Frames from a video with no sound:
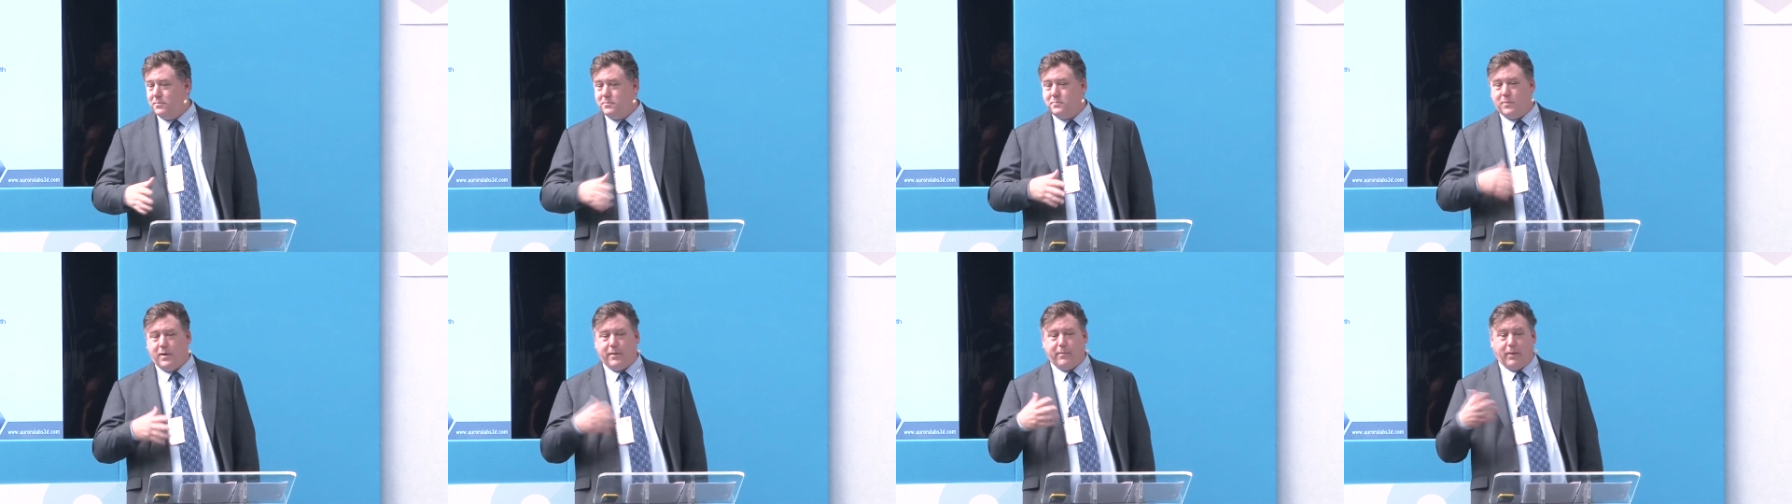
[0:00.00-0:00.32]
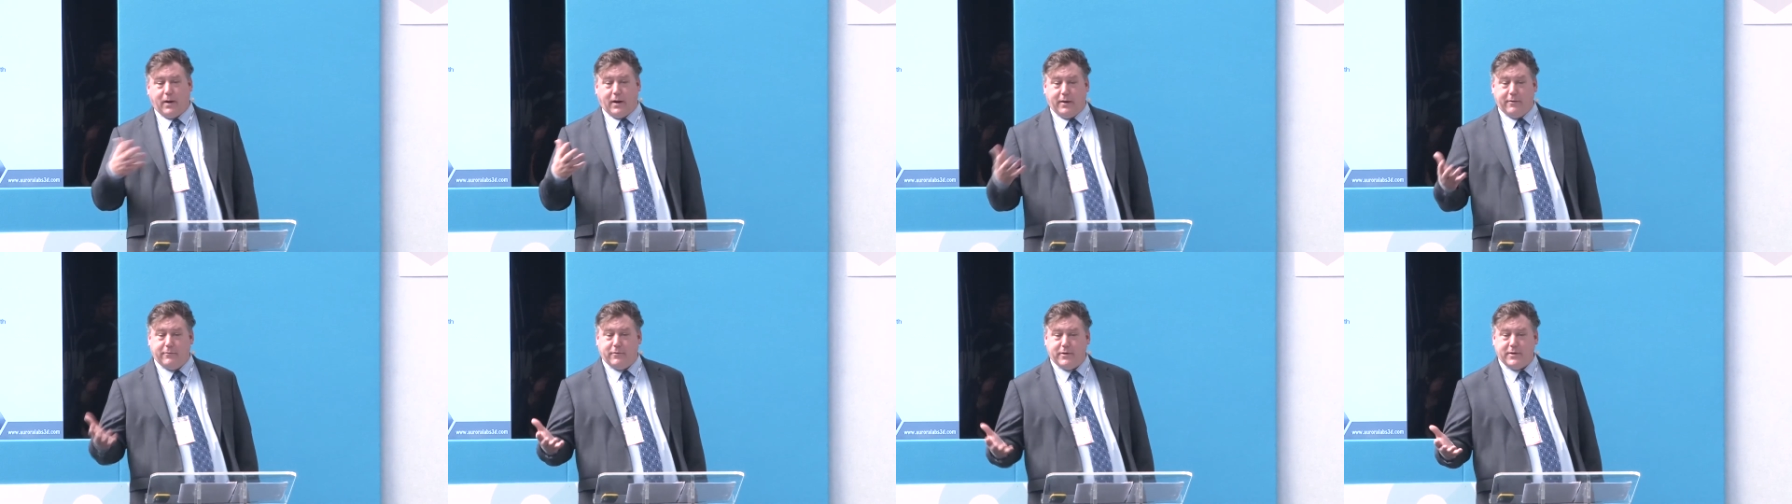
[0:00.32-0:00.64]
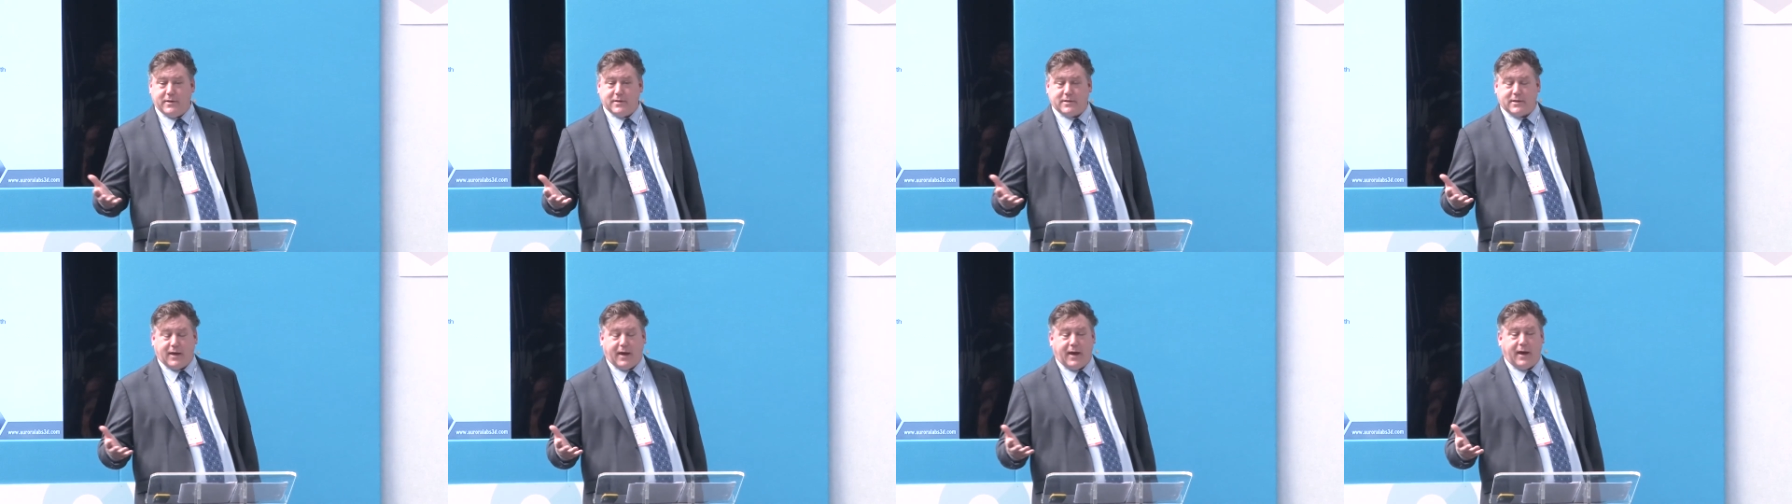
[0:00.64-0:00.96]
we believe what
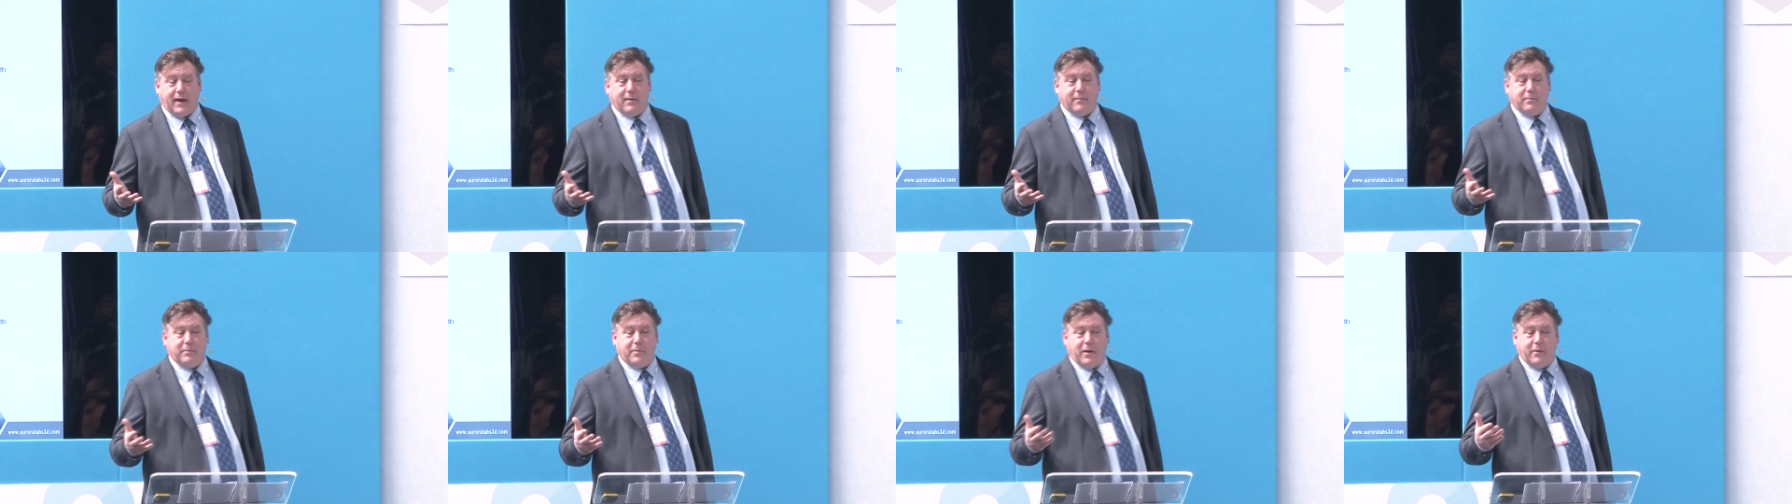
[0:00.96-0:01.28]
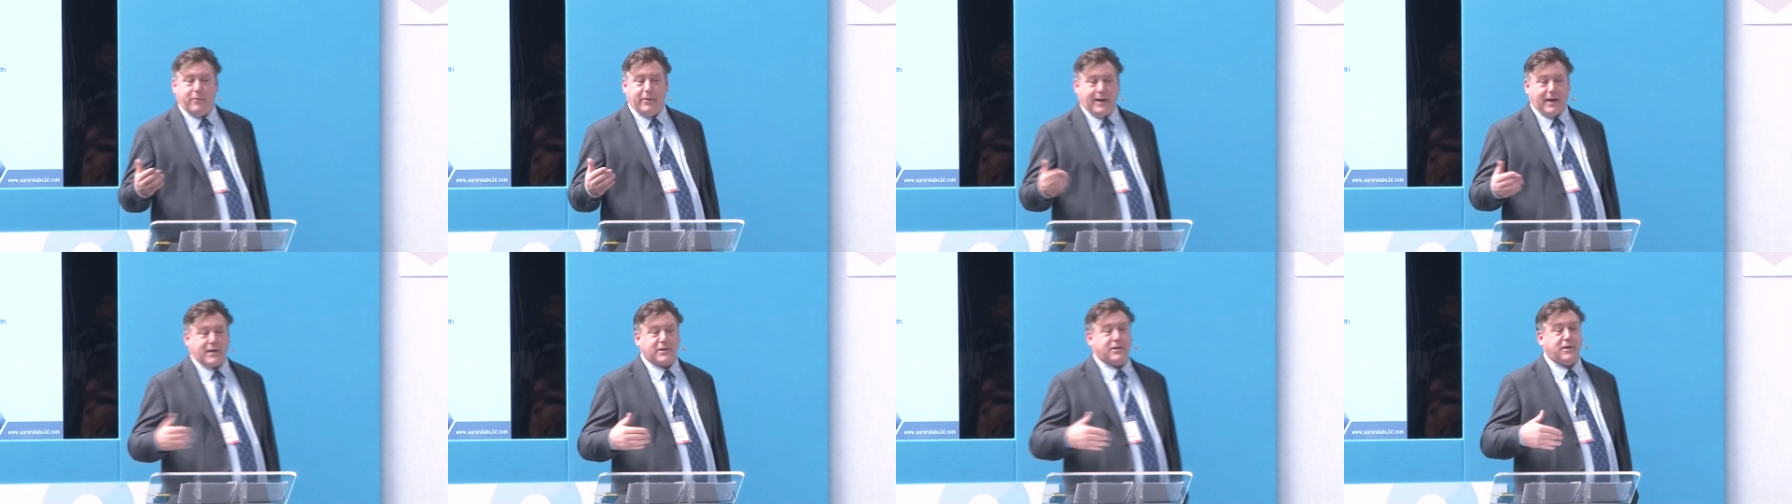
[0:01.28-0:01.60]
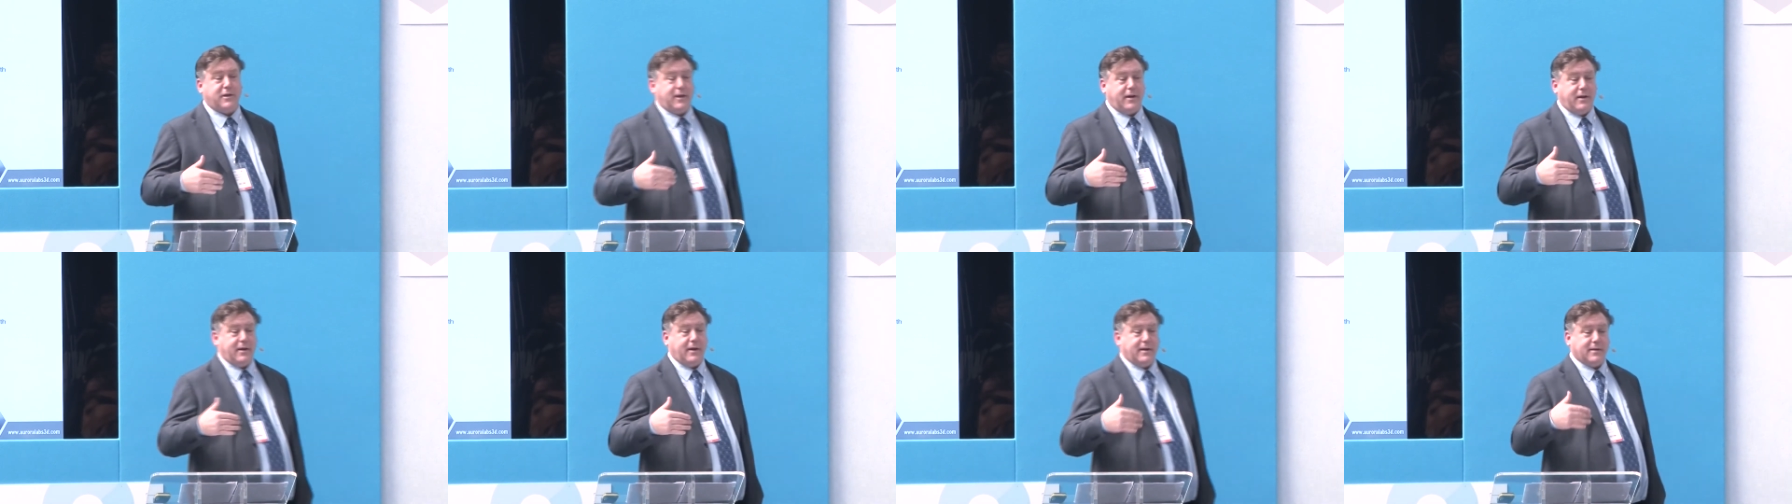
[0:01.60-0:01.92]
you're saying, but we actually
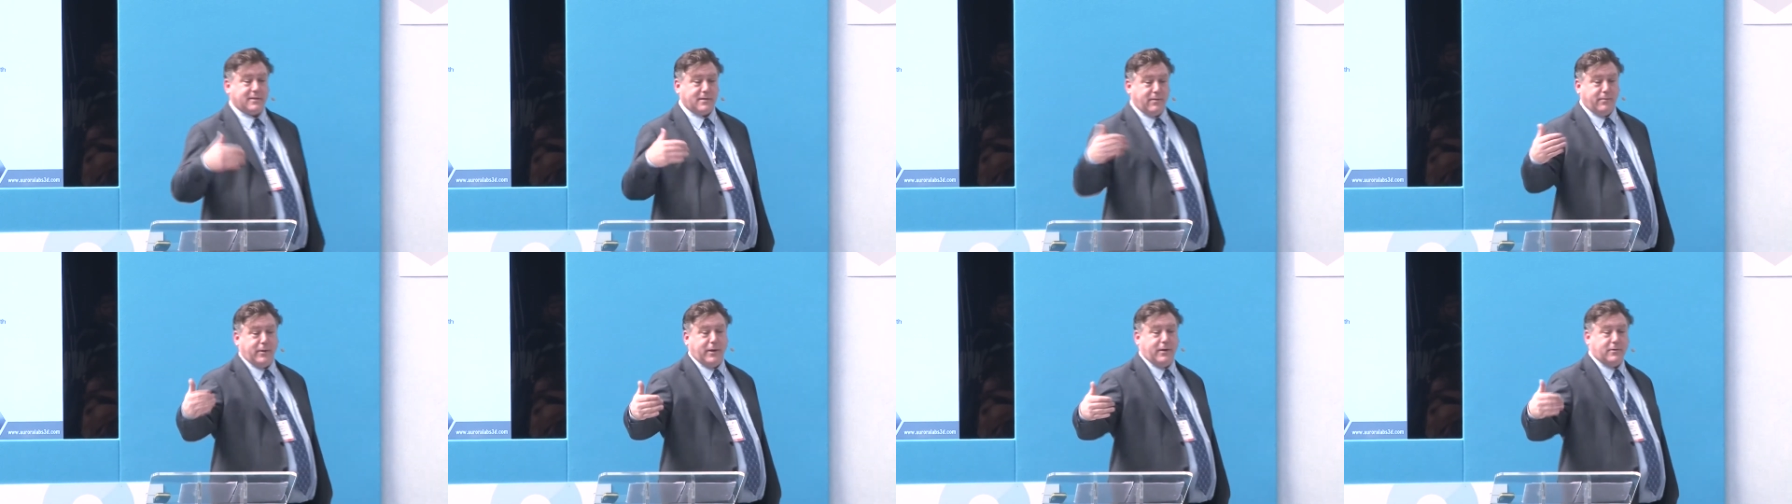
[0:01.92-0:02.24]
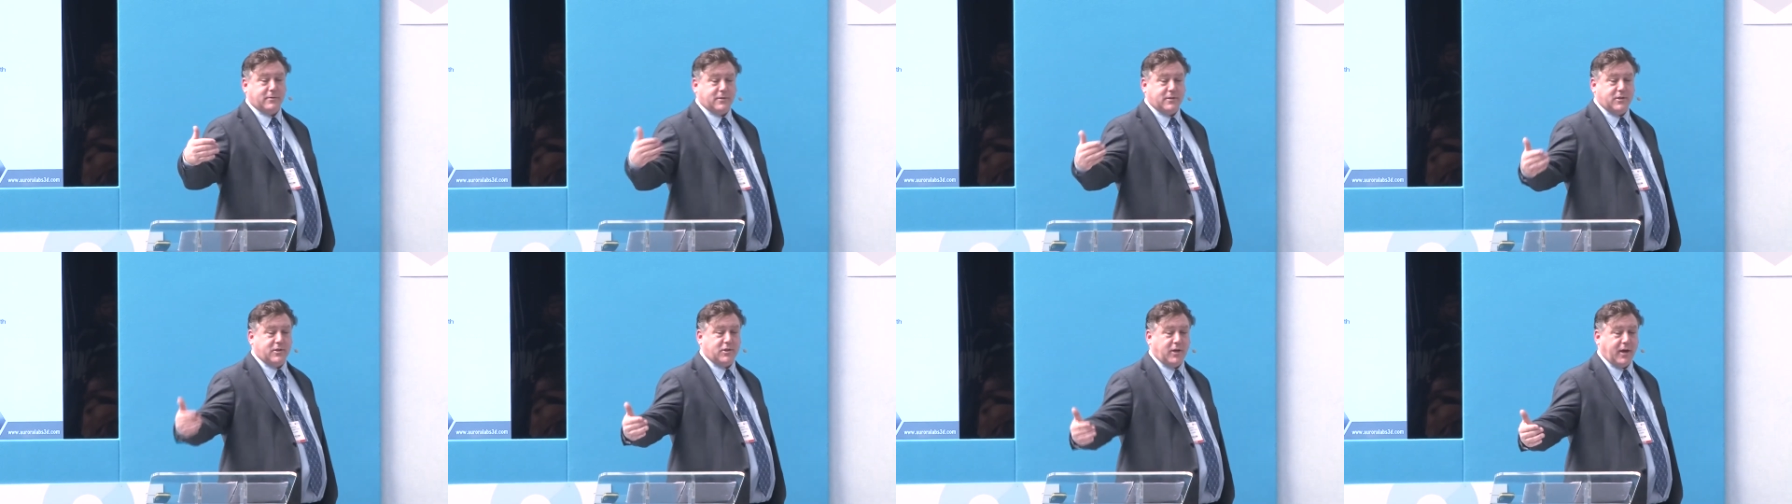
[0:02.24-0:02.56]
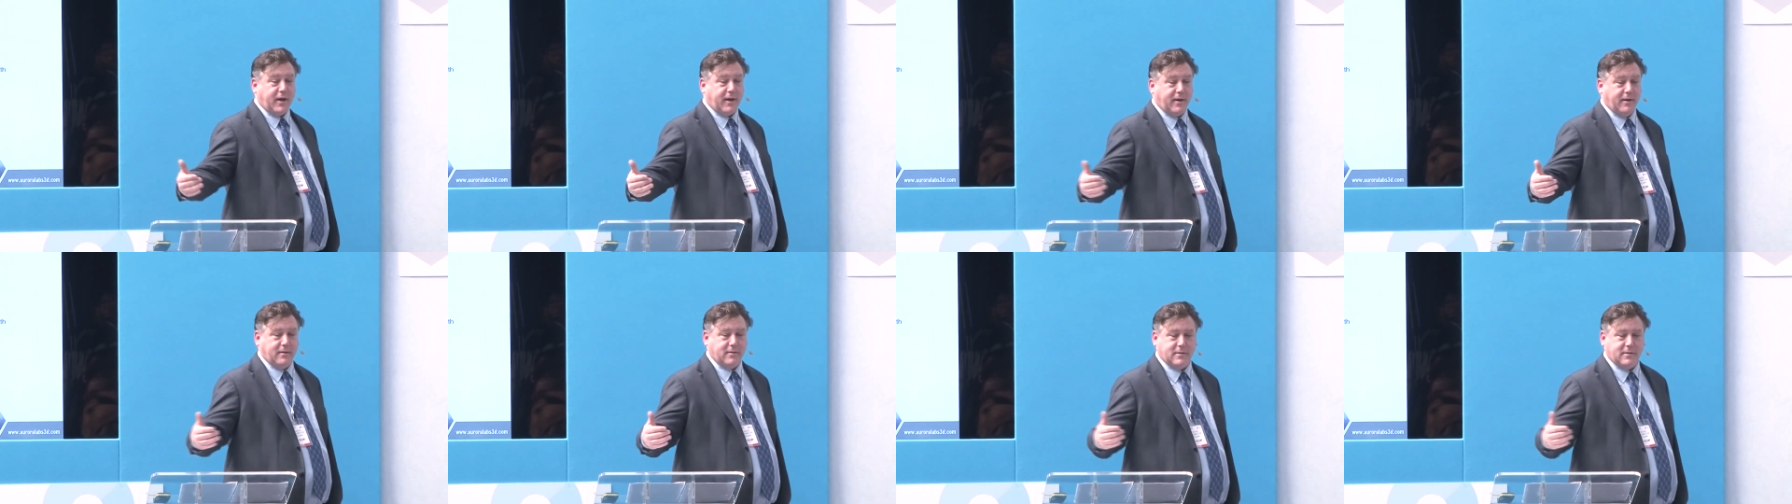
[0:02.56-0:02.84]
need to get somebody else to check it